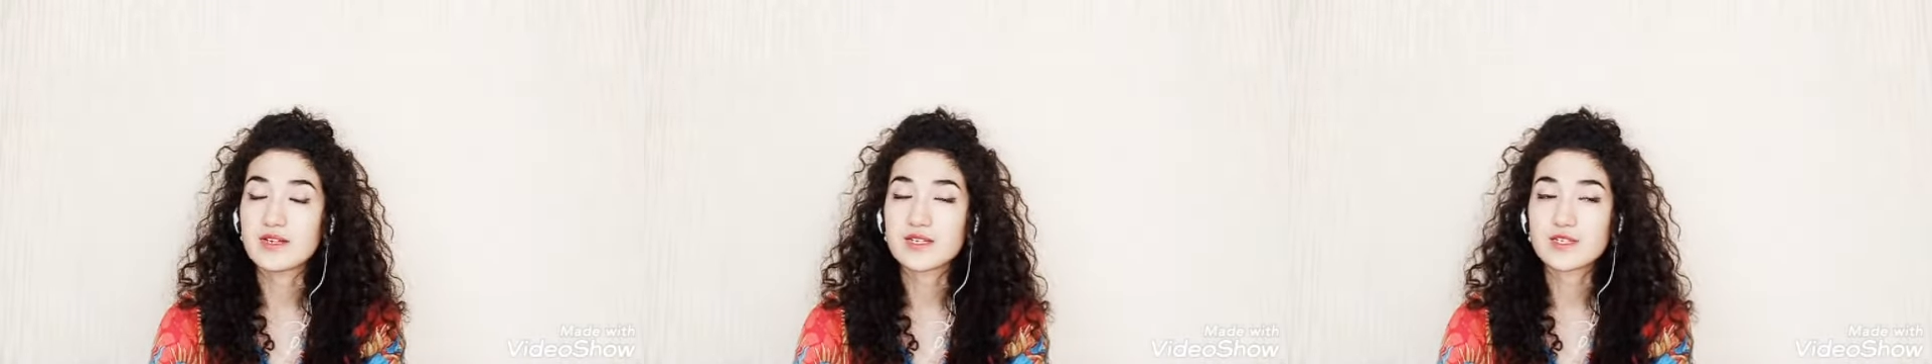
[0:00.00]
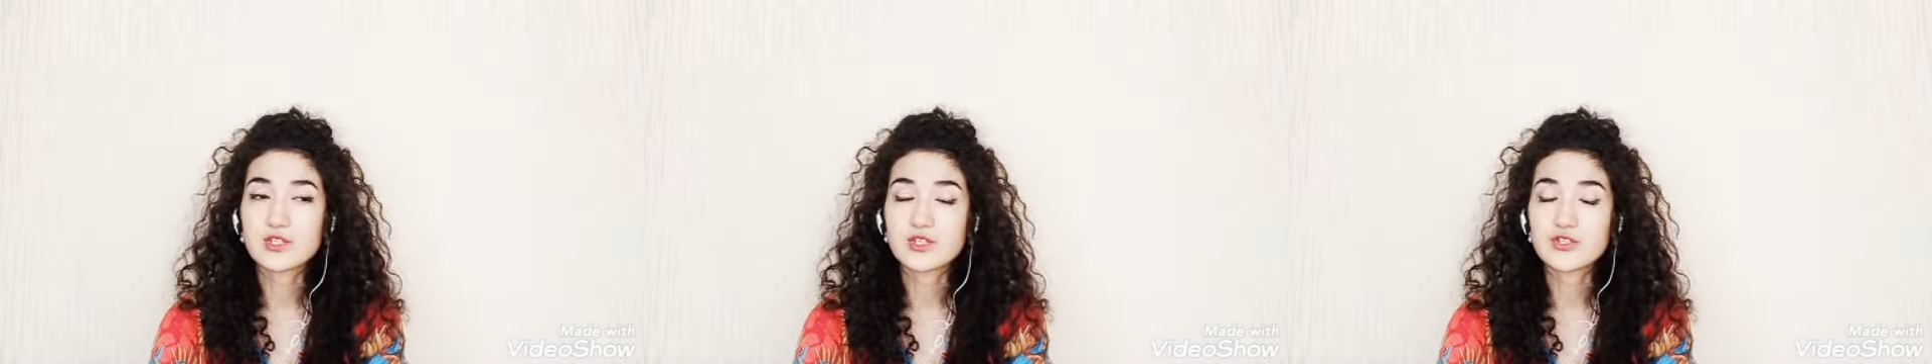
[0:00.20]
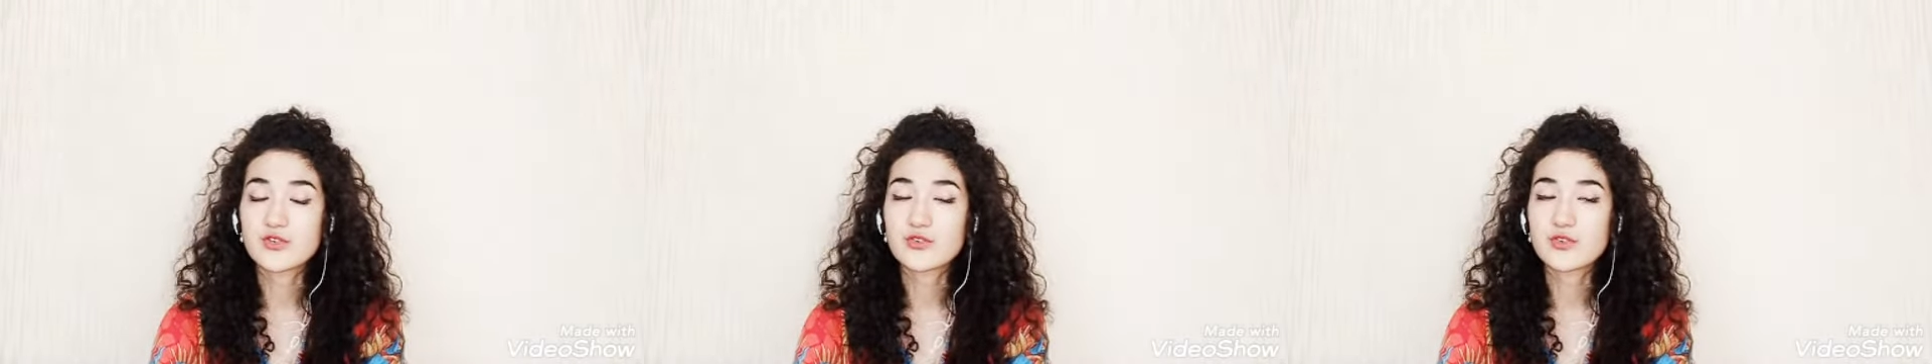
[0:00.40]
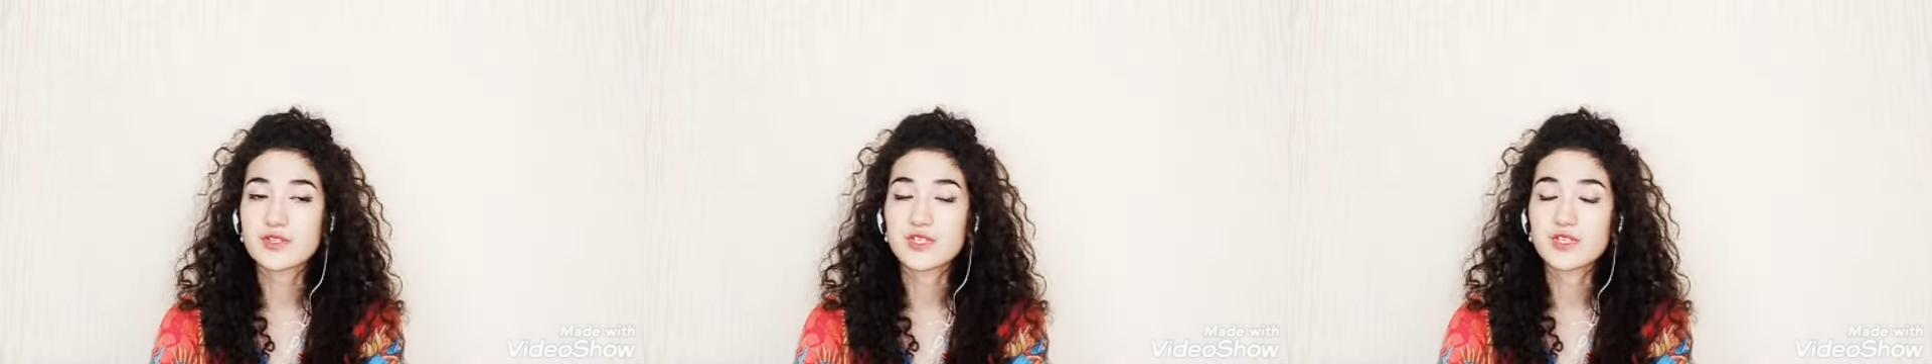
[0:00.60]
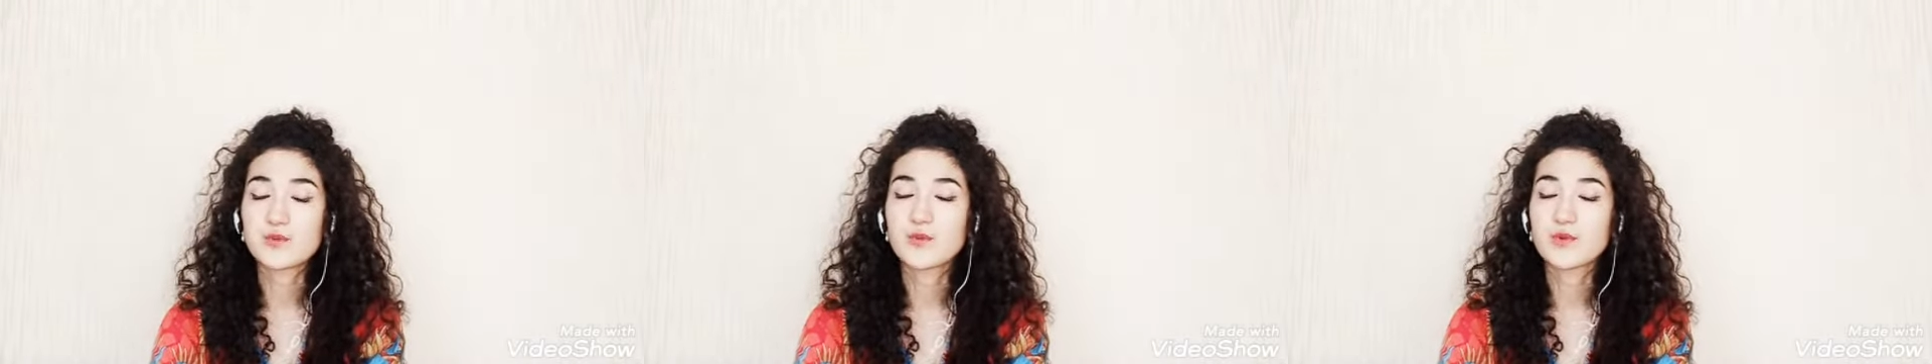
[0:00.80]
External
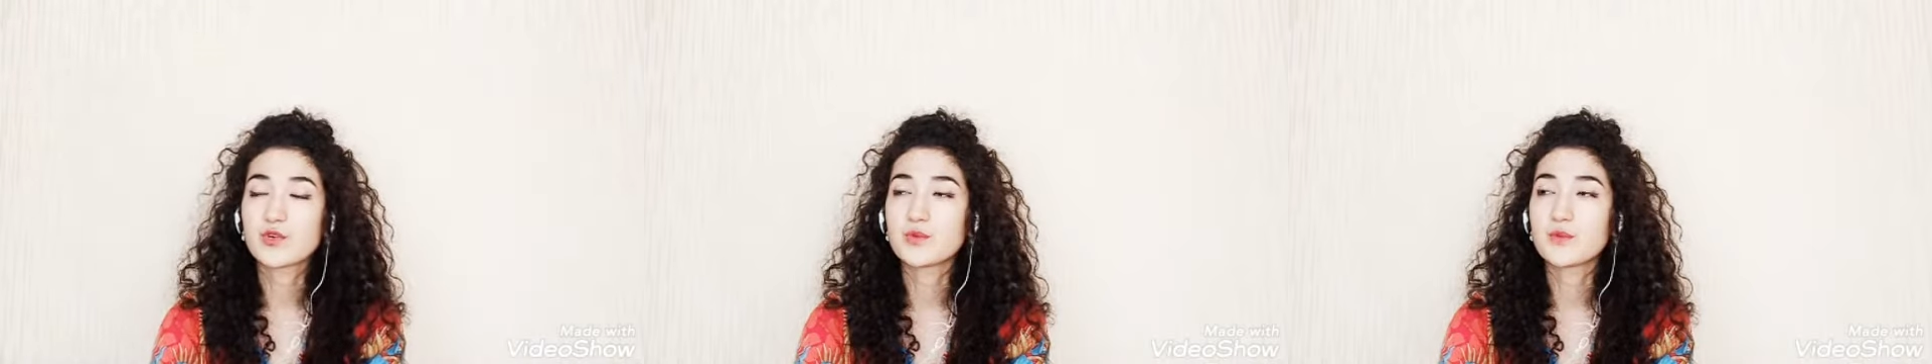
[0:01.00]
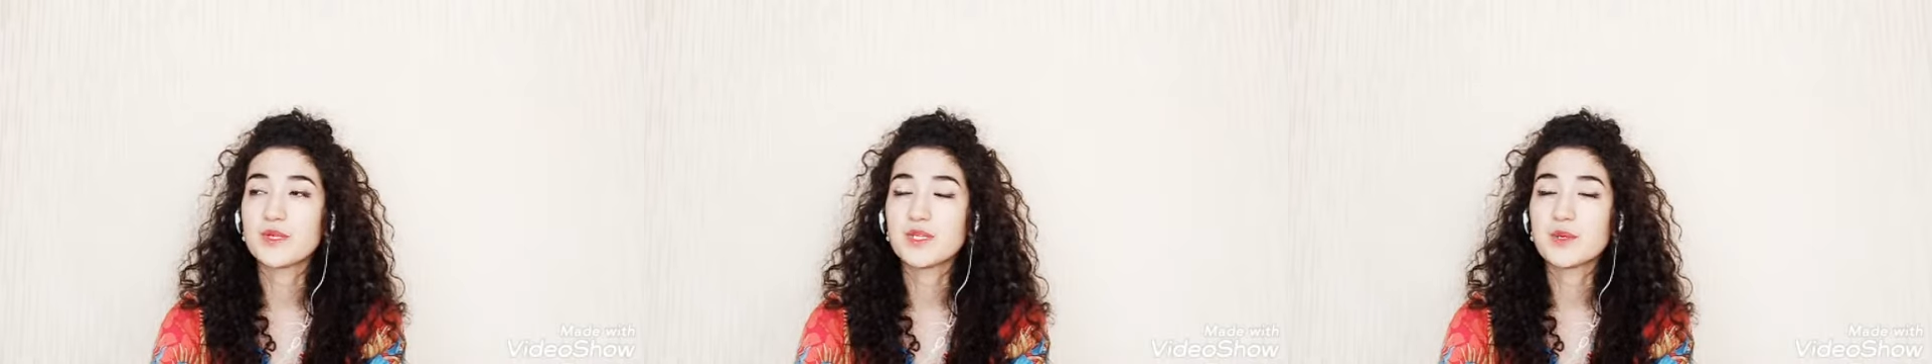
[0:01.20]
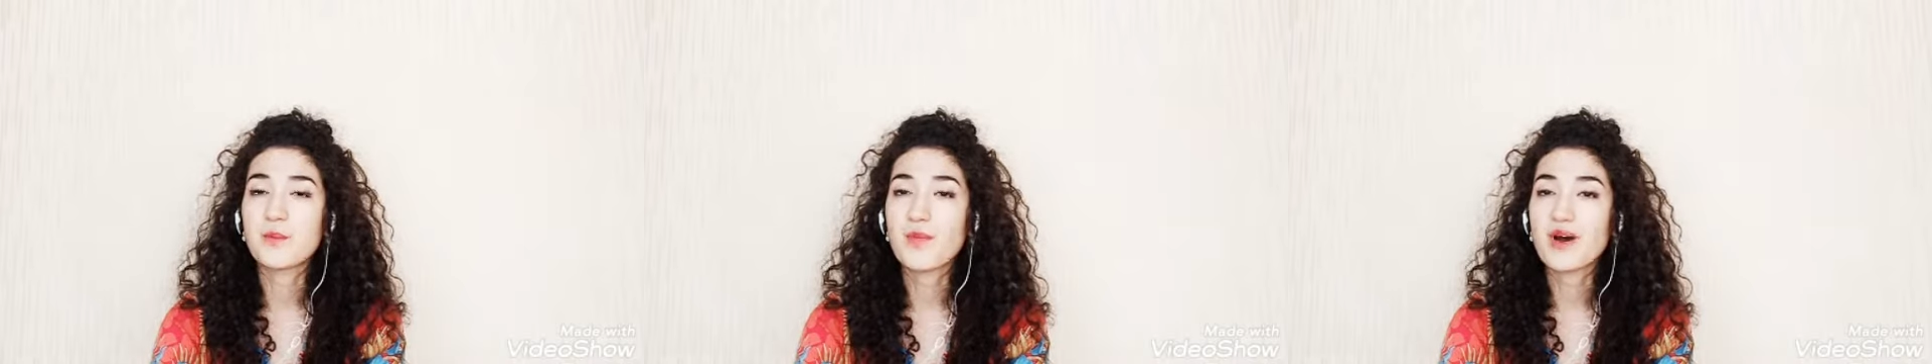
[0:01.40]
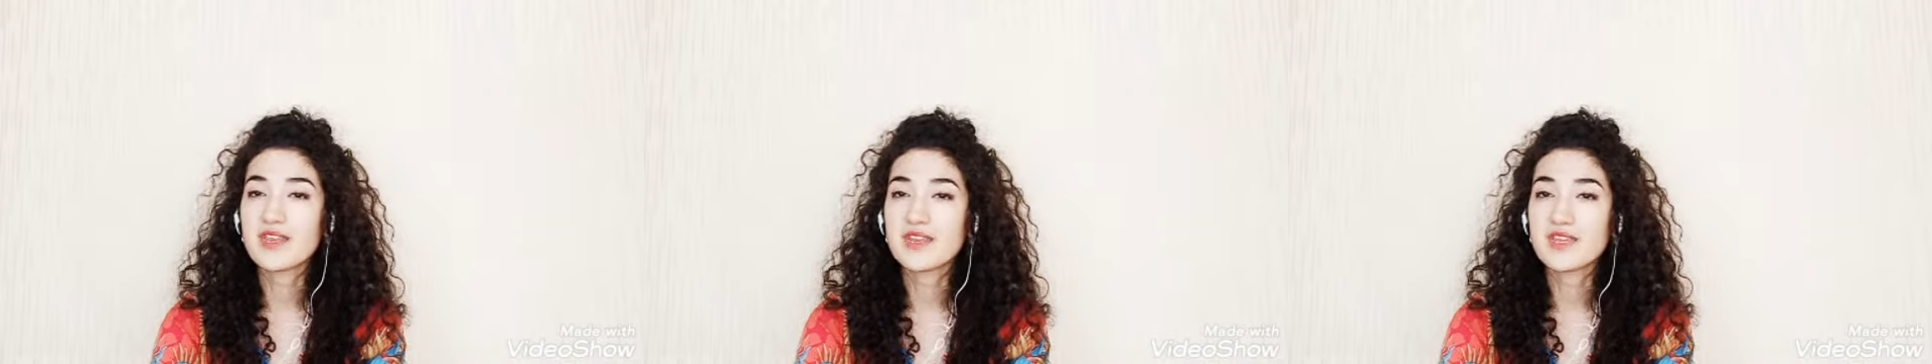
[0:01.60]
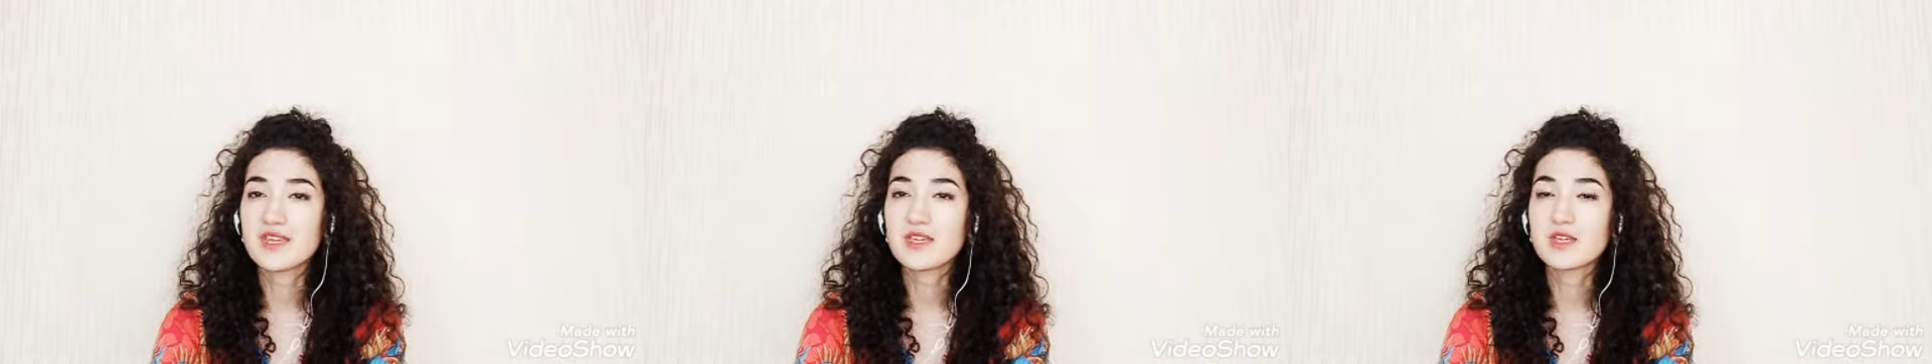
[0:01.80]
could be the
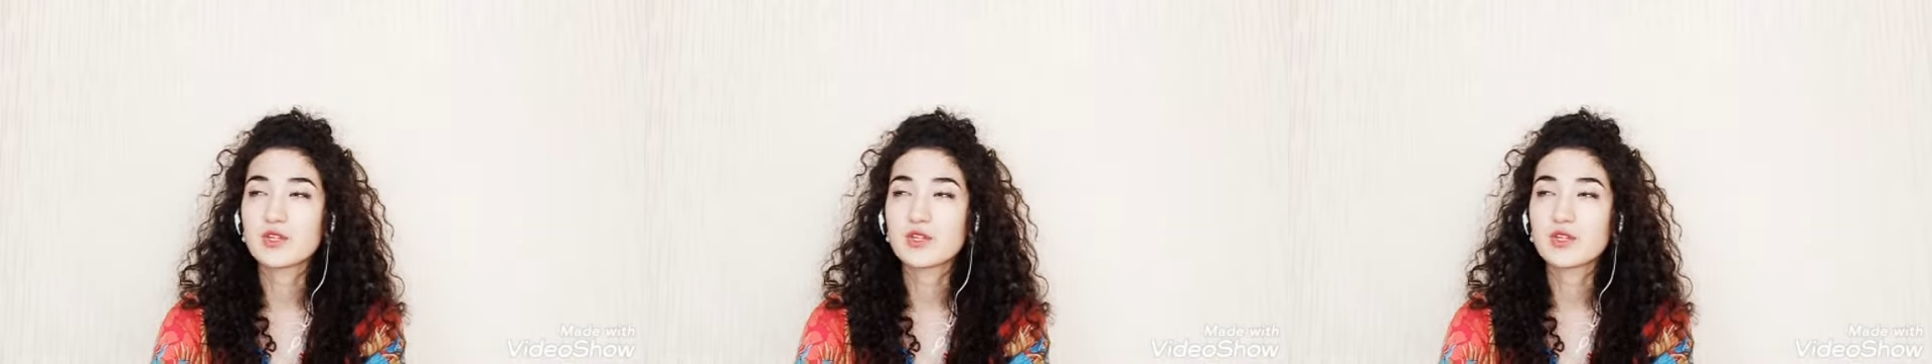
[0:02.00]
money,